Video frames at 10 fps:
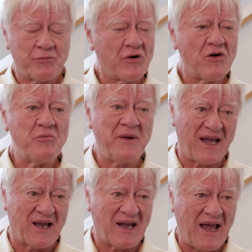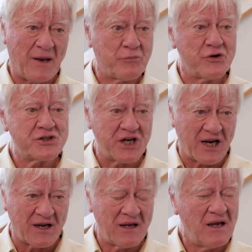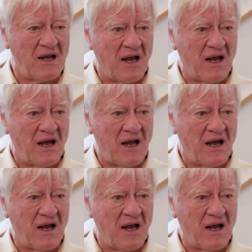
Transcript: probing and pushing